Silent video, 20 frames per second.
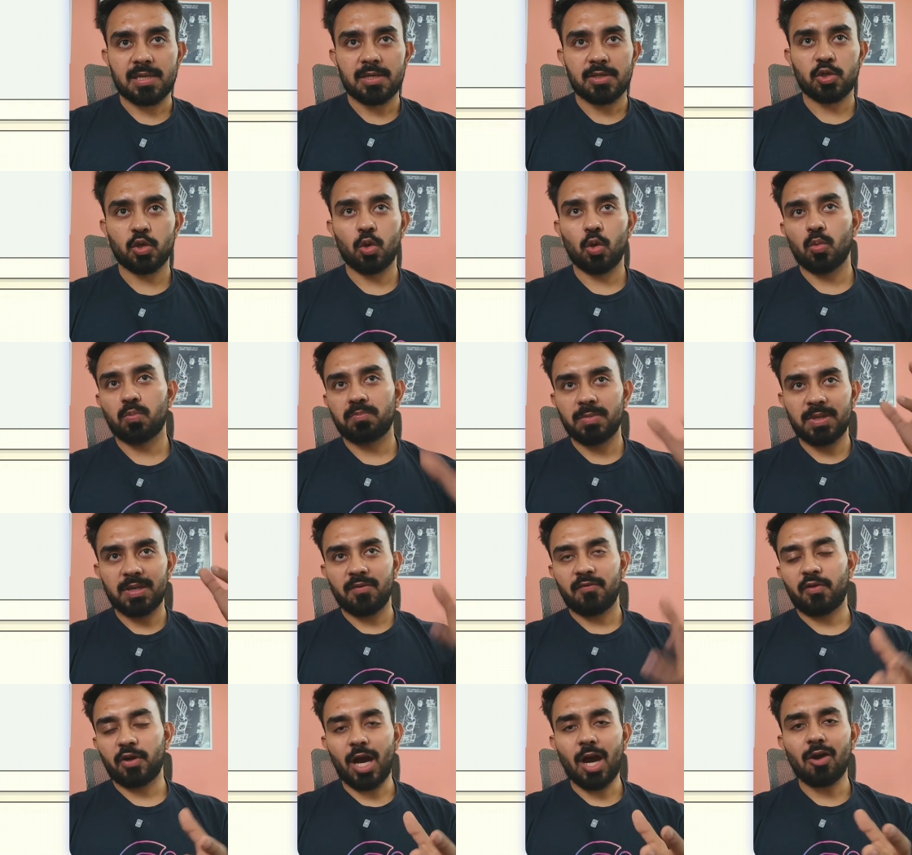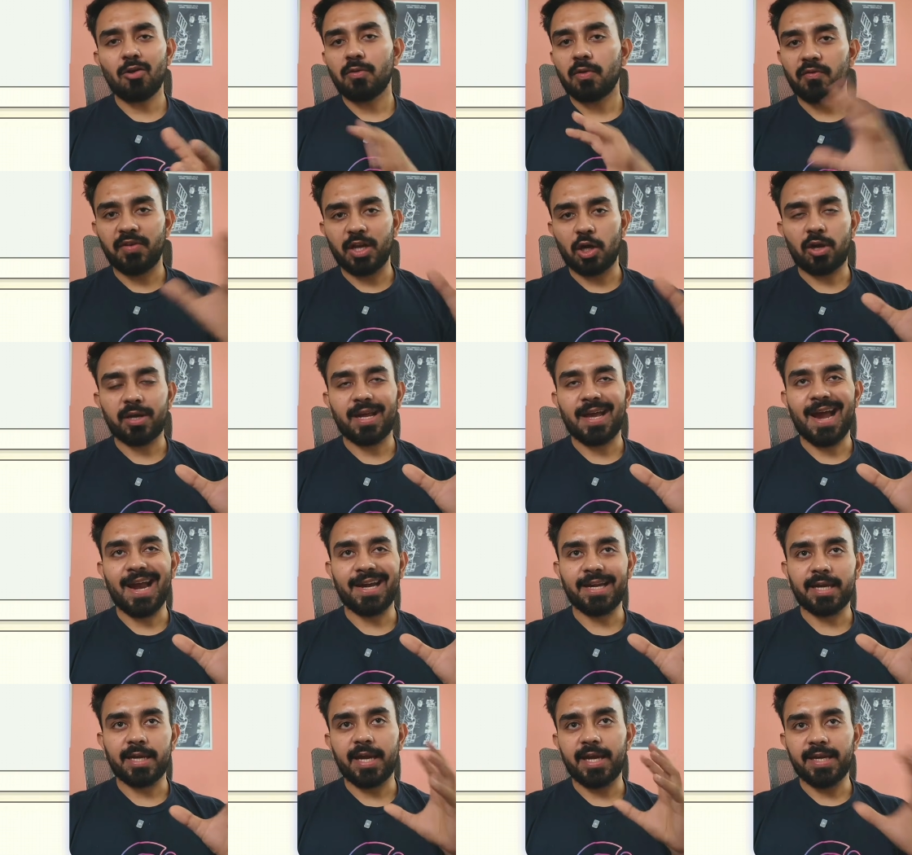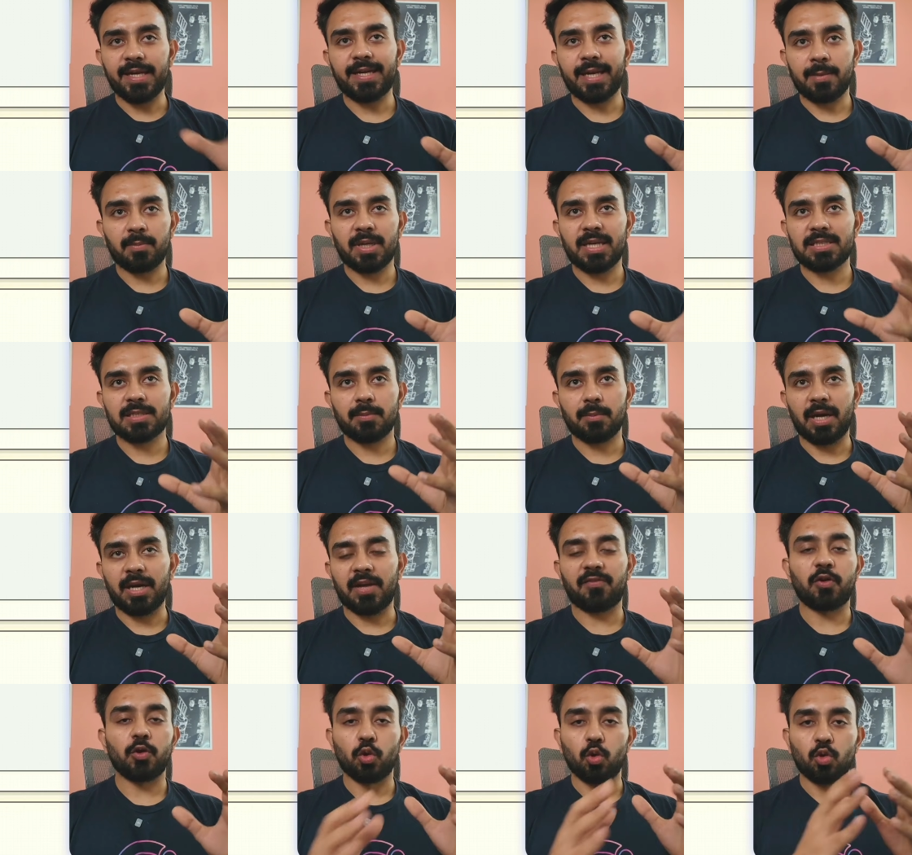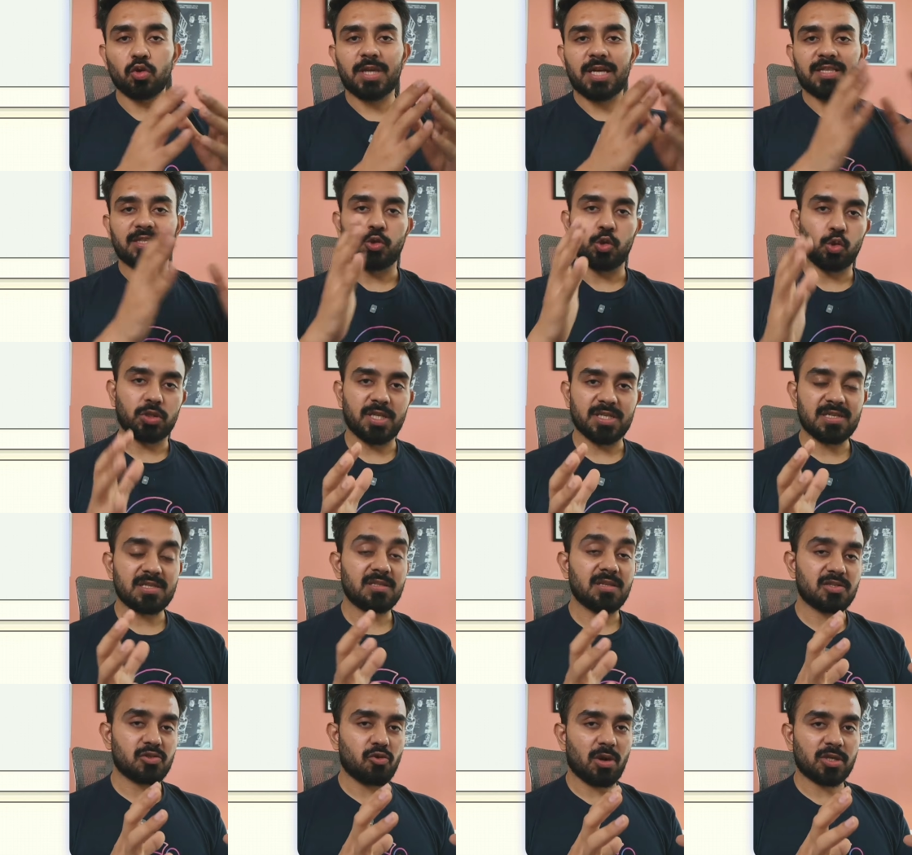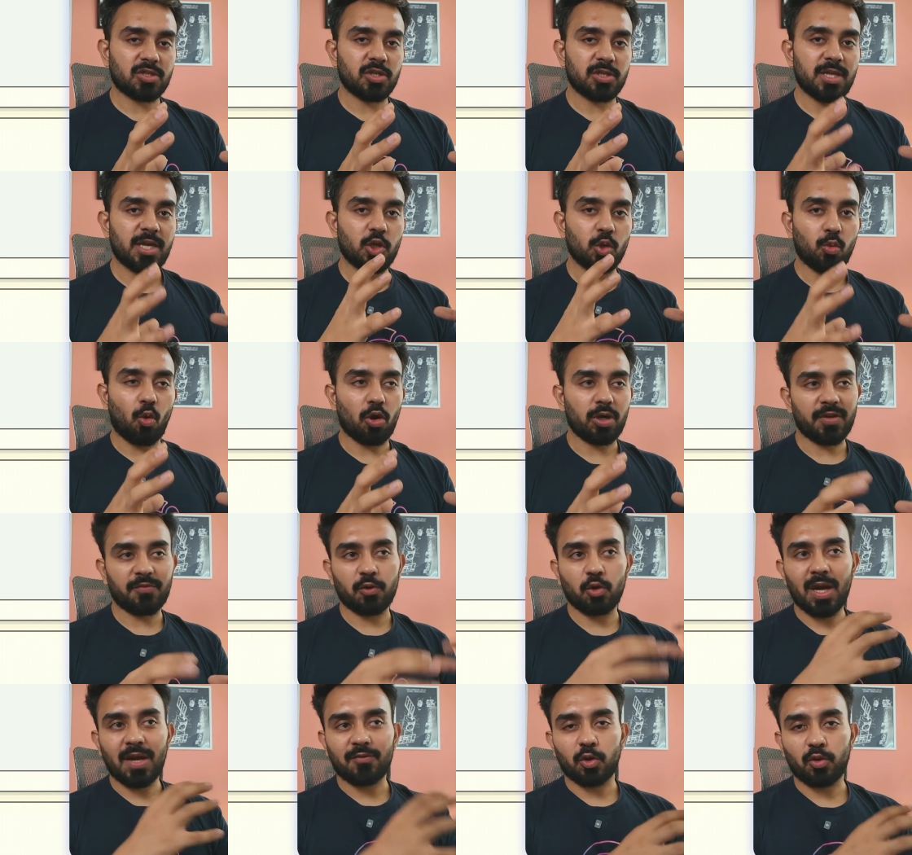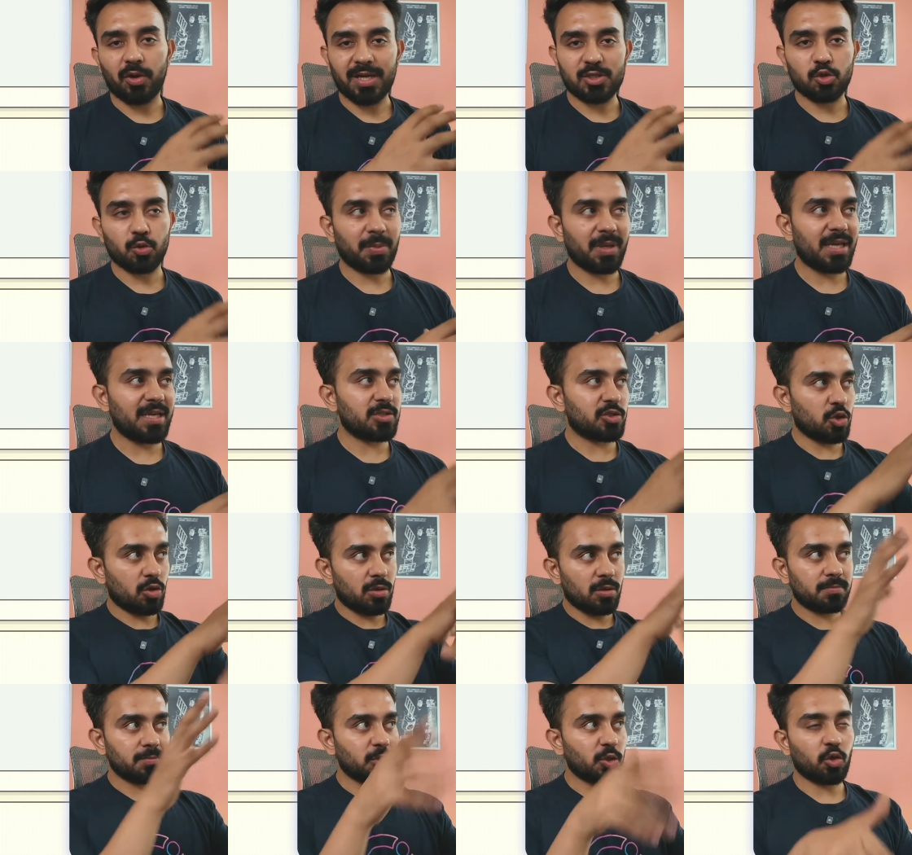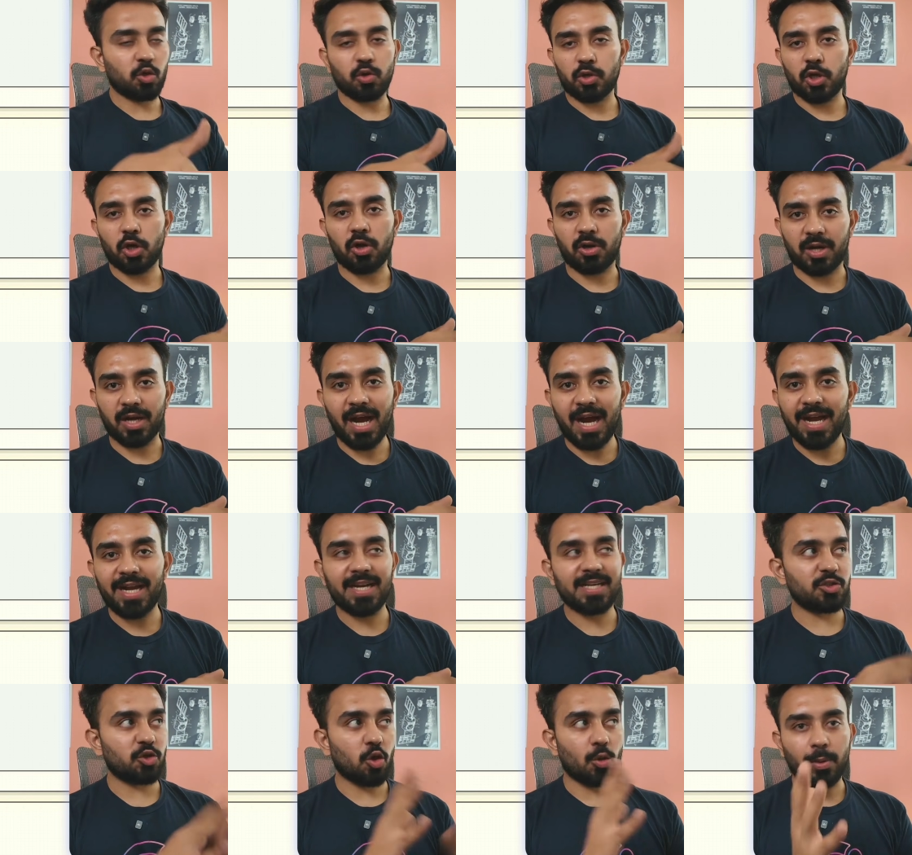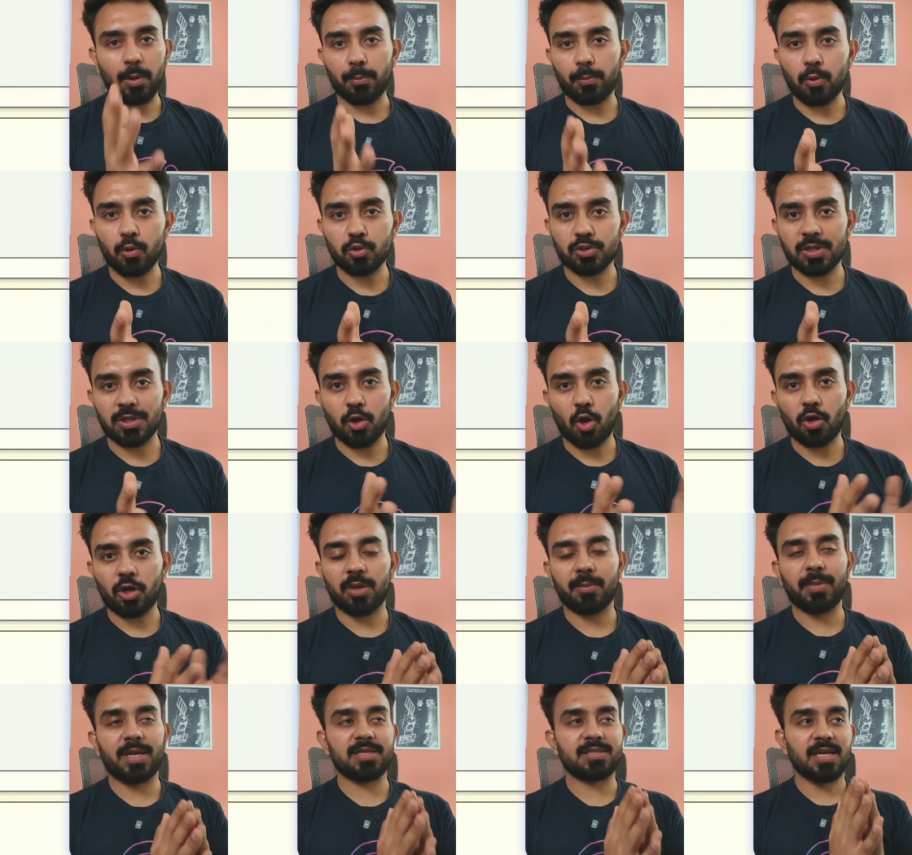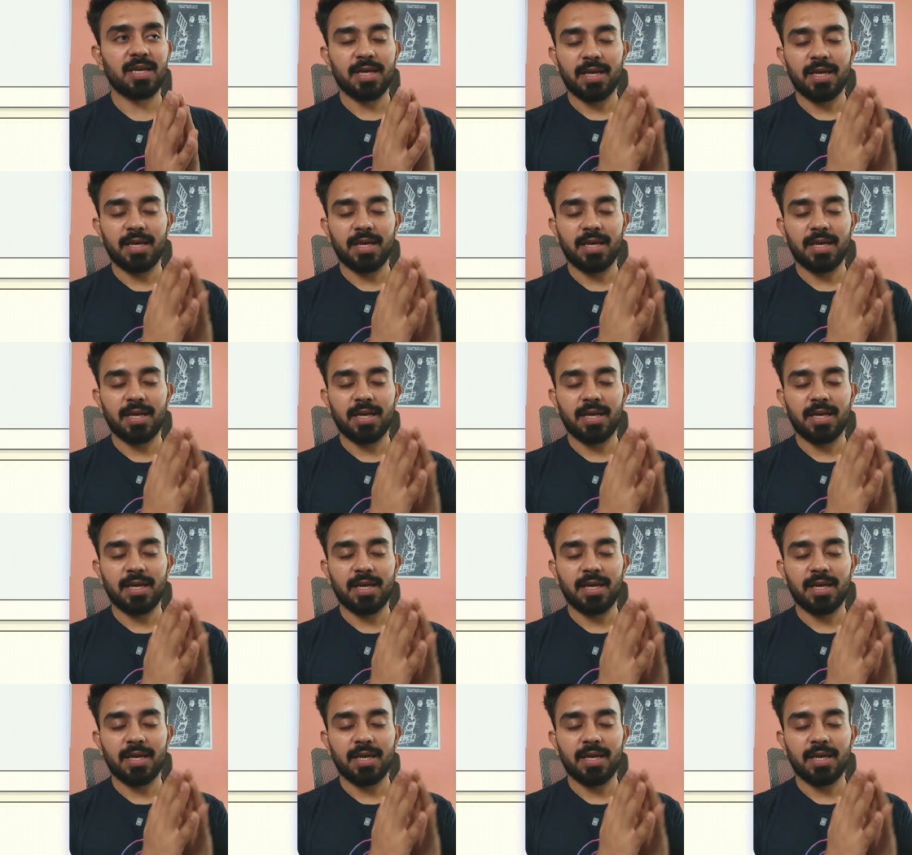So for now, we're not adding any templates, but if you know that this is the structure that you want, if you have your SOPs, your guides, your proposal documents,